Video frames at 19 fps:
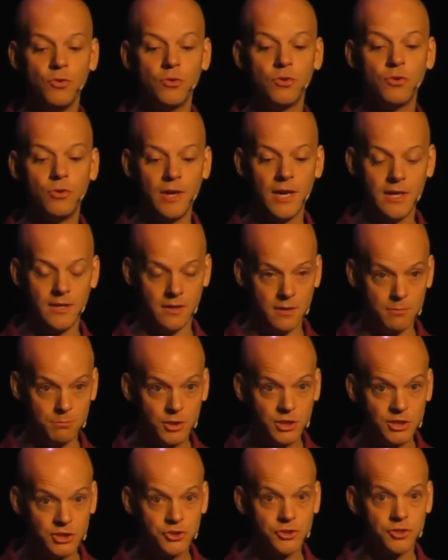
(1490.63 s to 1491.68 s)
create a
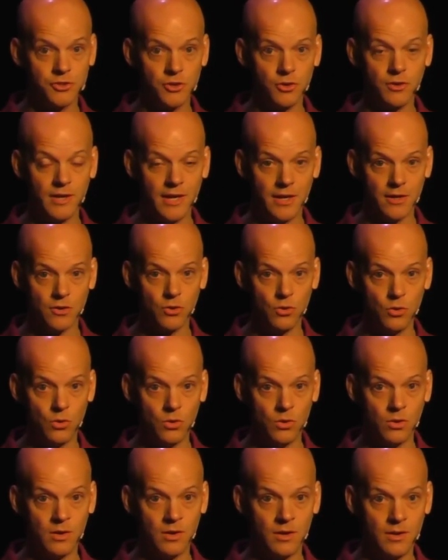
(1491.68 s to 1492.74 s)
bridge to .NET
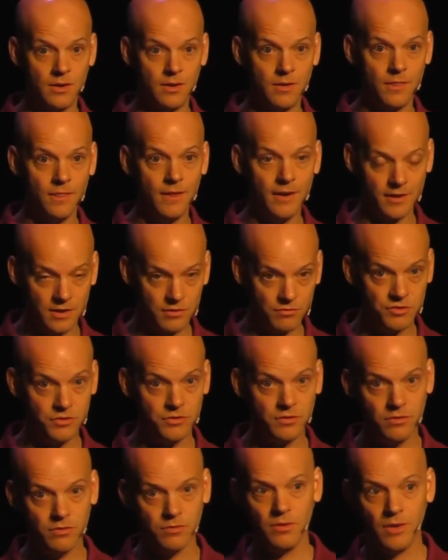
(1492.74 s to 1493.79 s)
Core
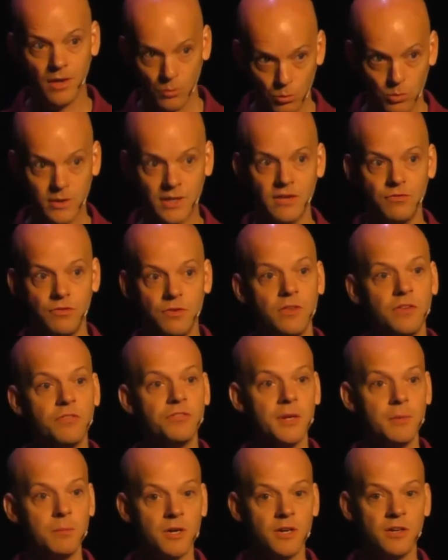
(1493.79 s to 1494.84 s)
that will give you the
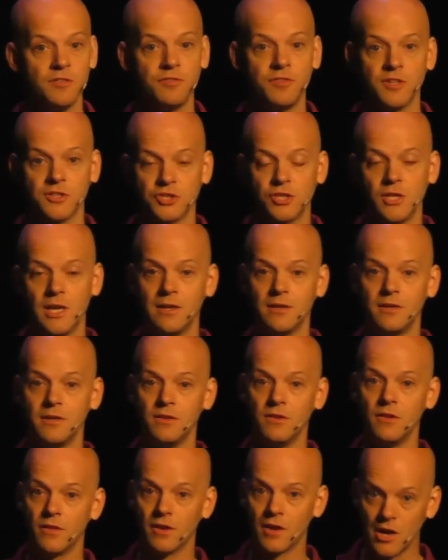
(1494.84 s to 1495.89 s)
same kind of functionality
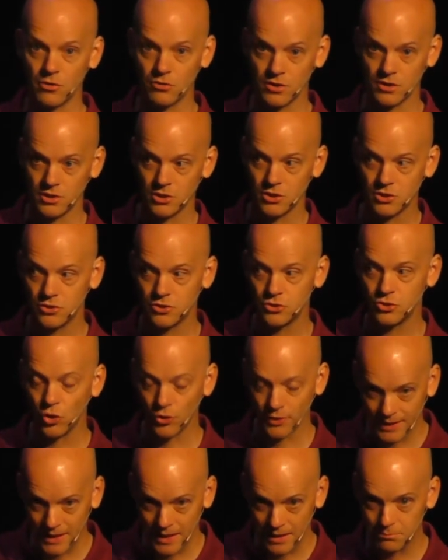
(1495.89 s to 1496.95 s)
that the current
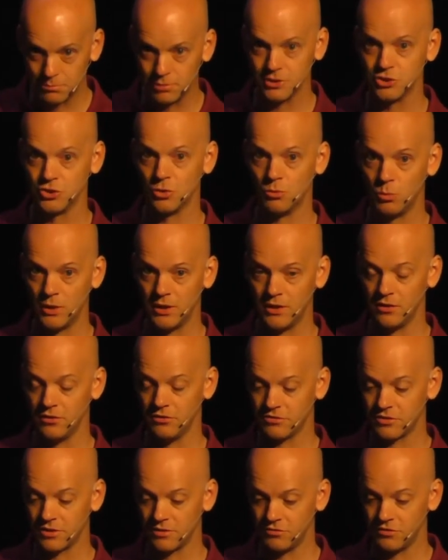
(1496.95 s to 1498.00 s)
.NET bridge on
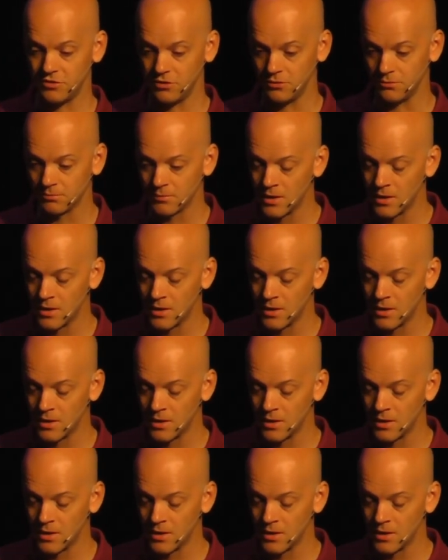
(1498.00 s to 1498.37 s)
Windows gives you.